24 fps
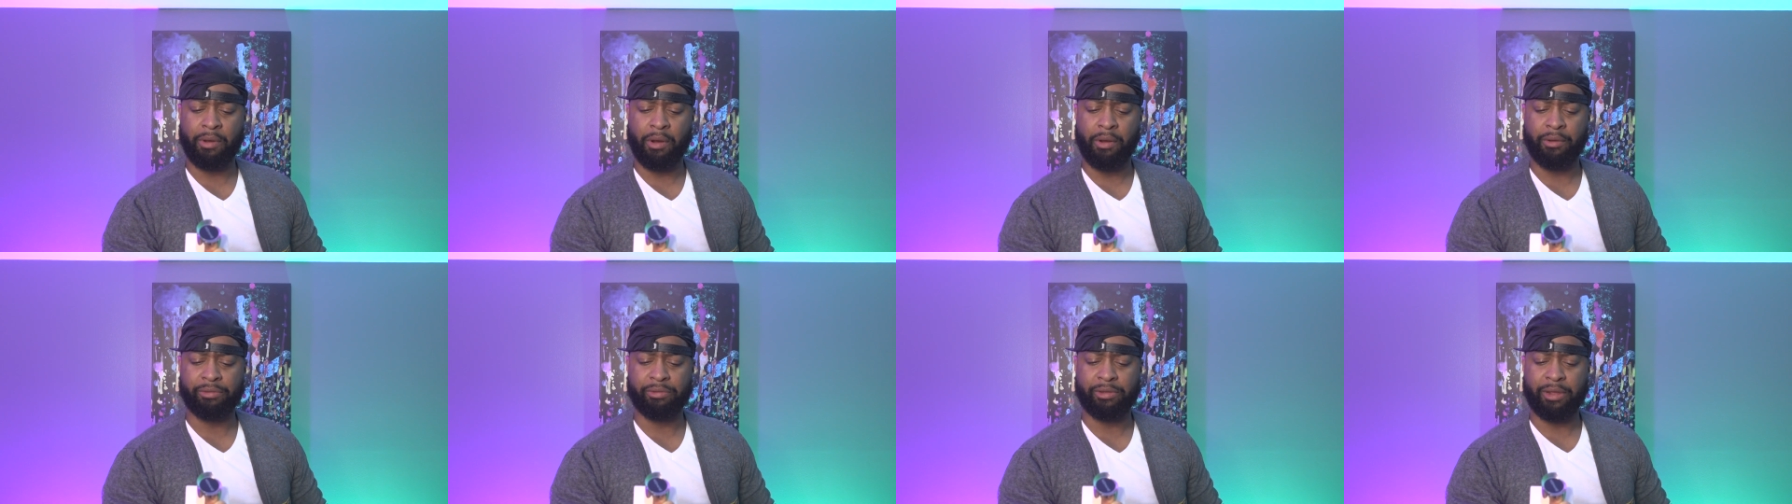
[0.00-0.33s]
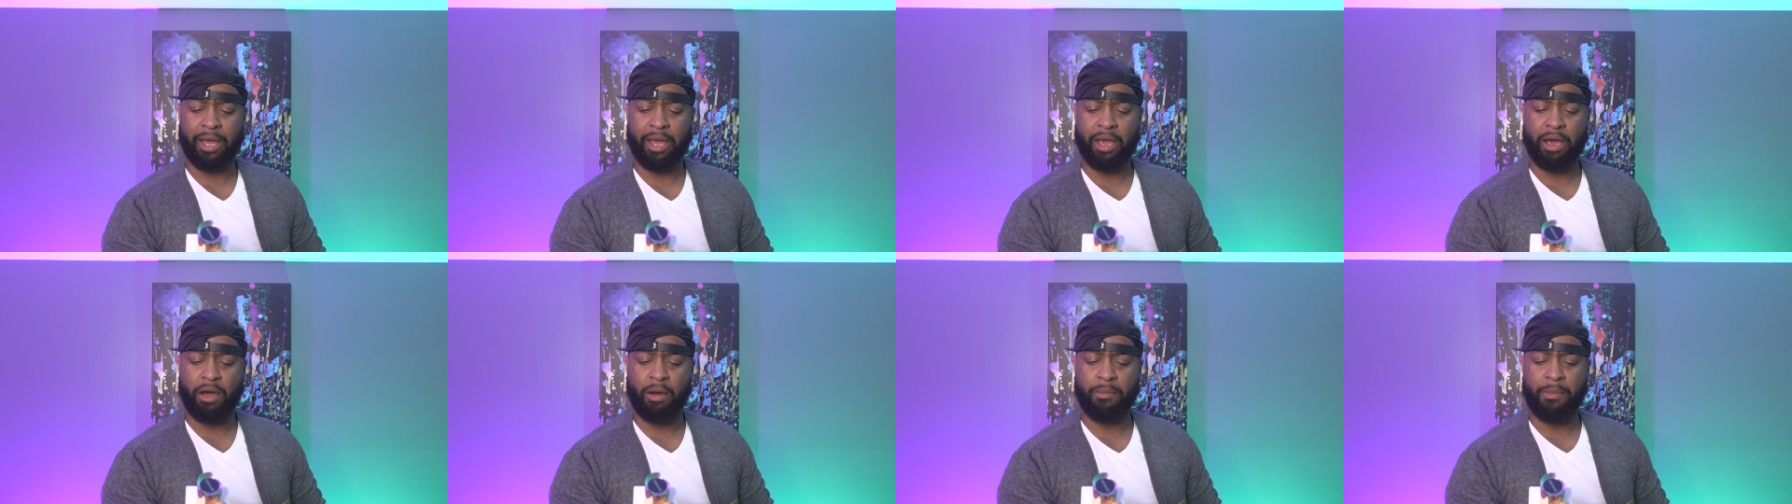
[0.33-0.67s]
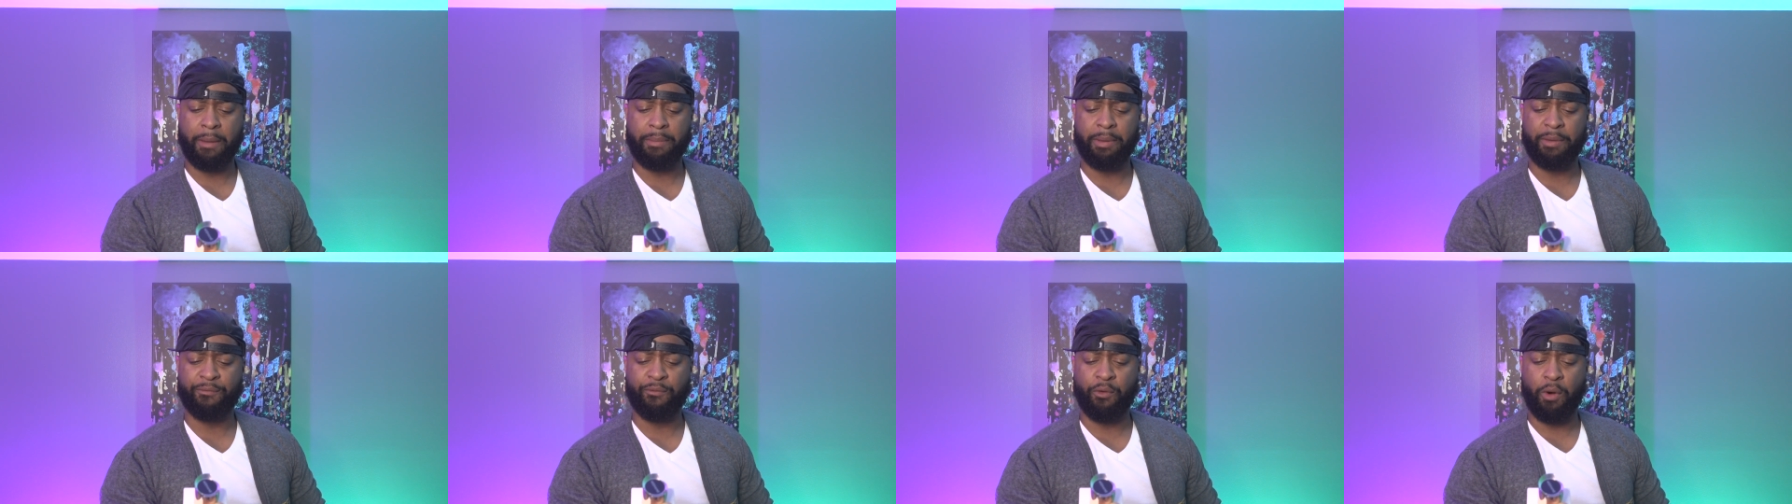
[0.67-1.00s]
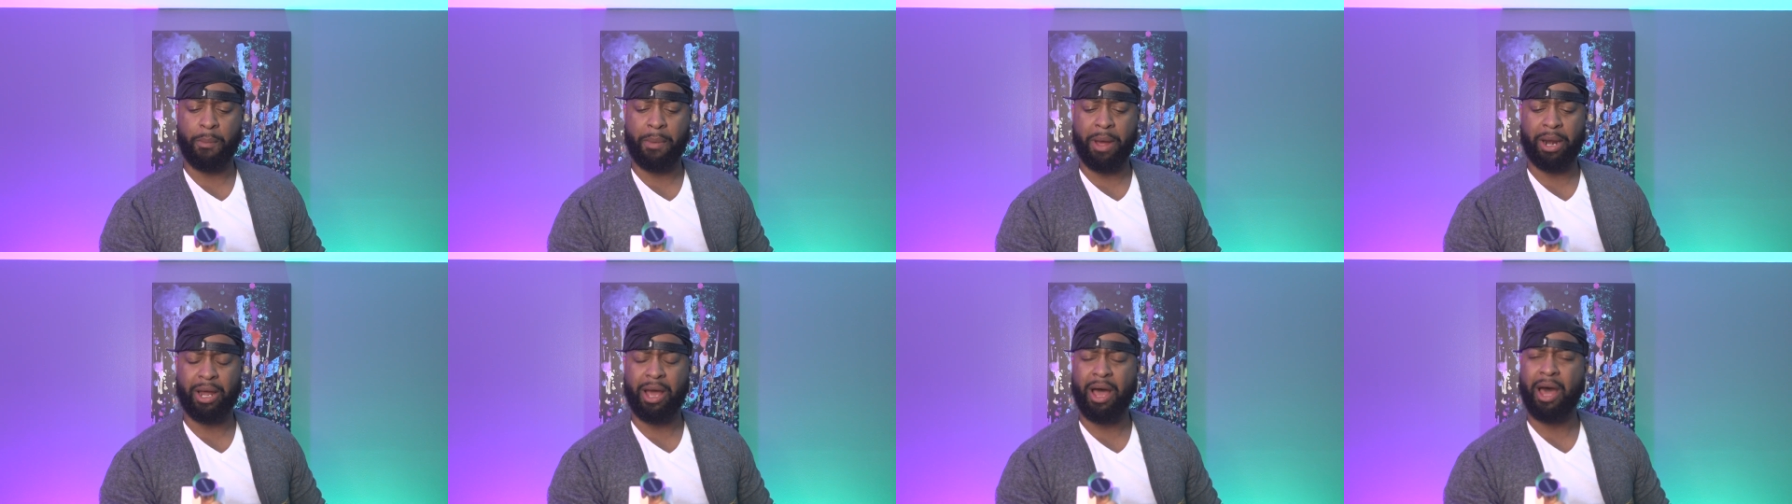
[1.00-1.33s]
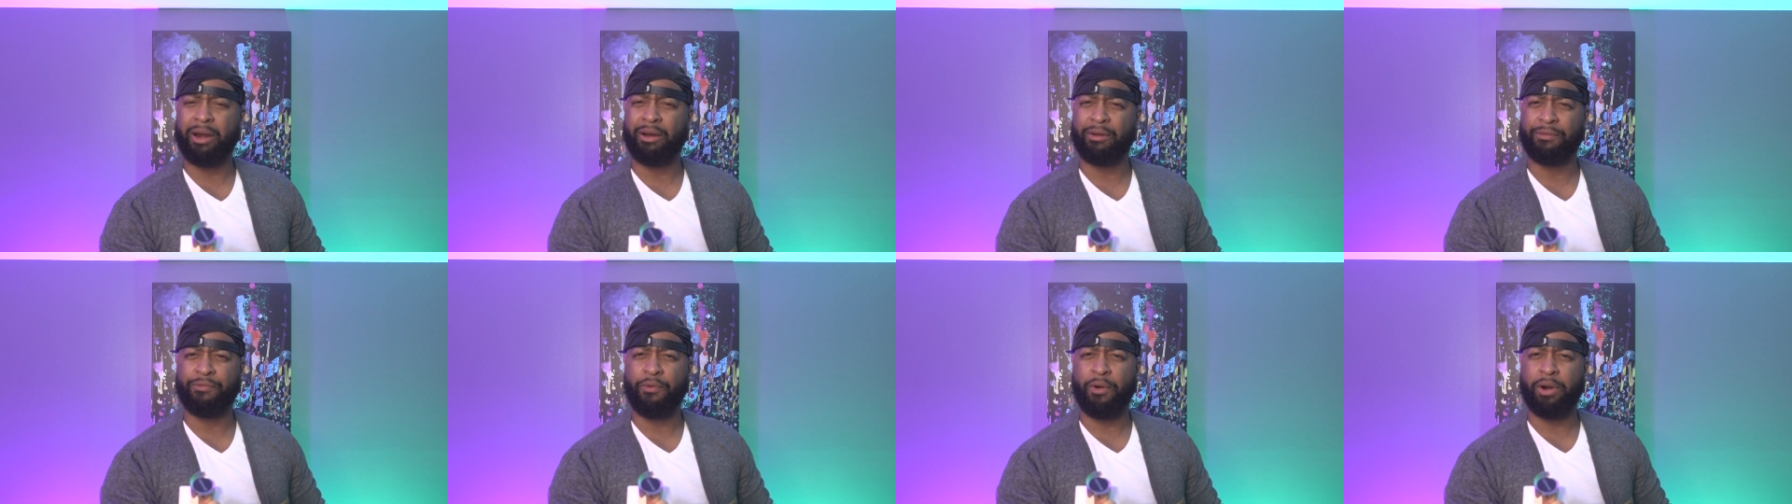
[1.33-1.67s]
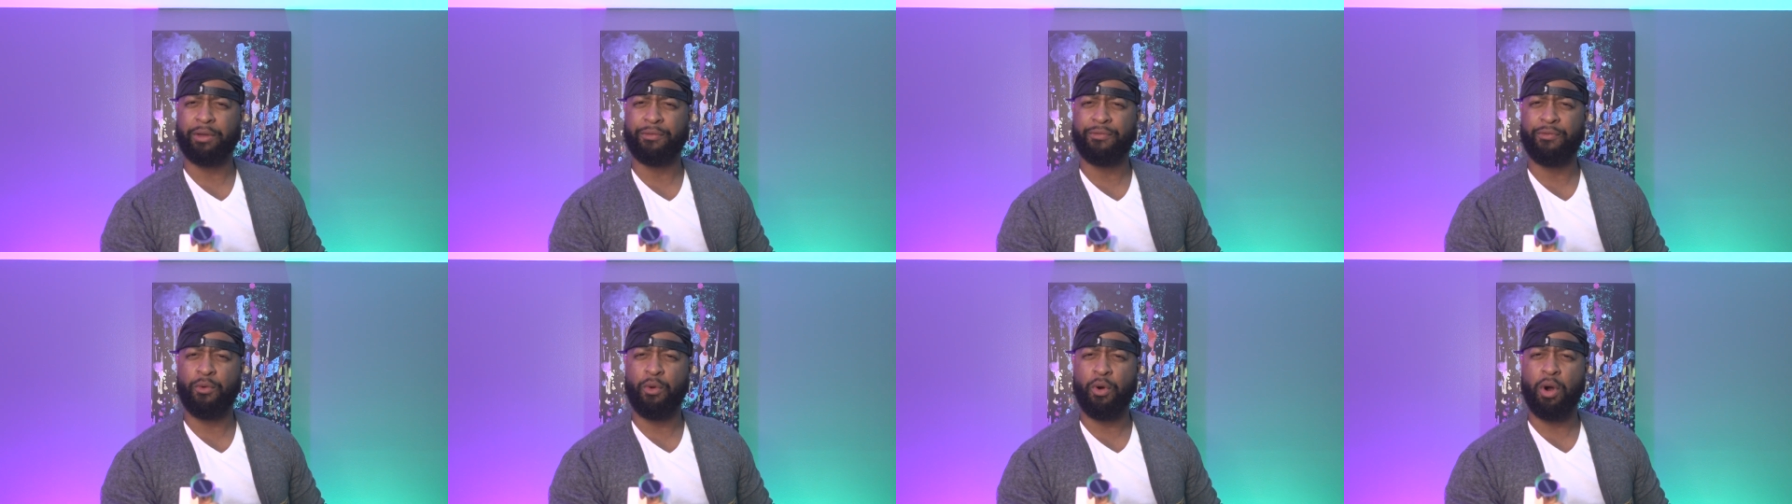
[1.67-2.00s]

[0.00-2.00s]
on sale, maybe for about $144,